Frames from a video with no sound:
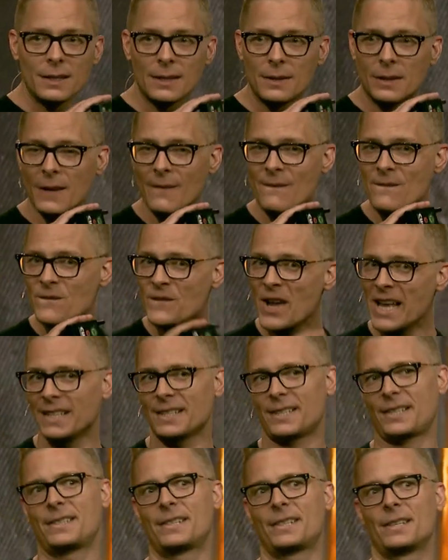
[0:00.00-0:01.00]

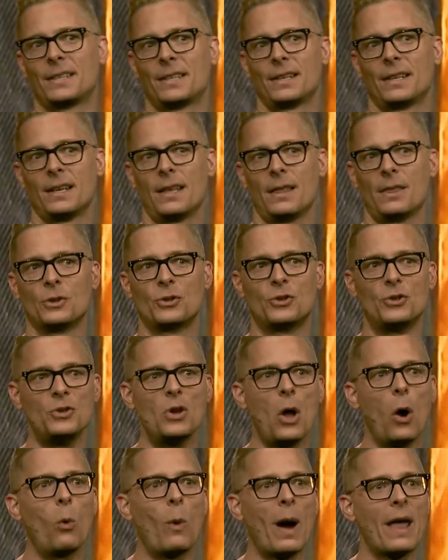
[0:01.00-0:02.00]
convinced there's
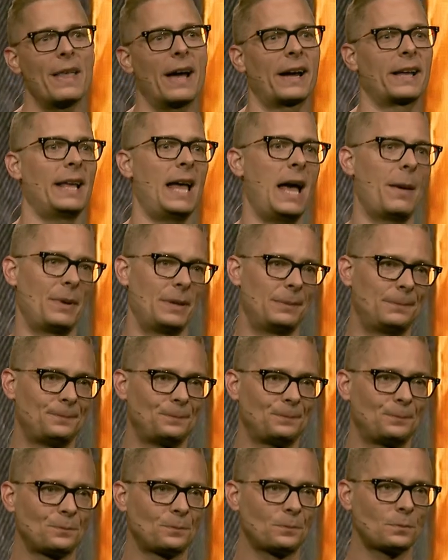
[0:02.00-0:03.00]
no way that could happen.
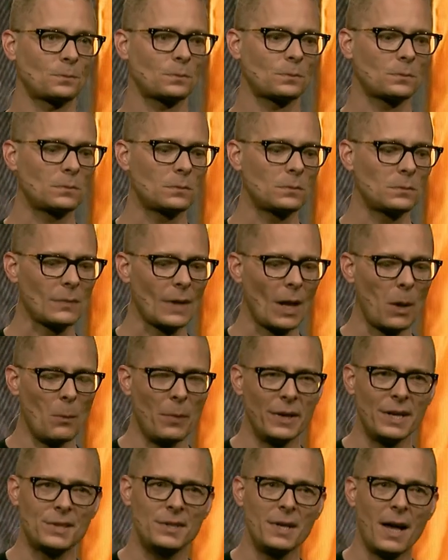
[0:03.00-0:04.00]

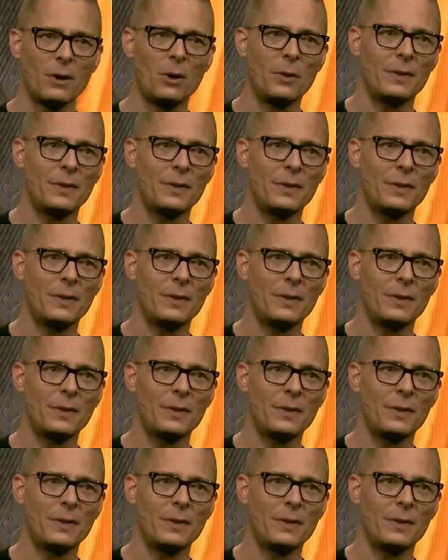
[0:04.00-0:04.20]
But it's not all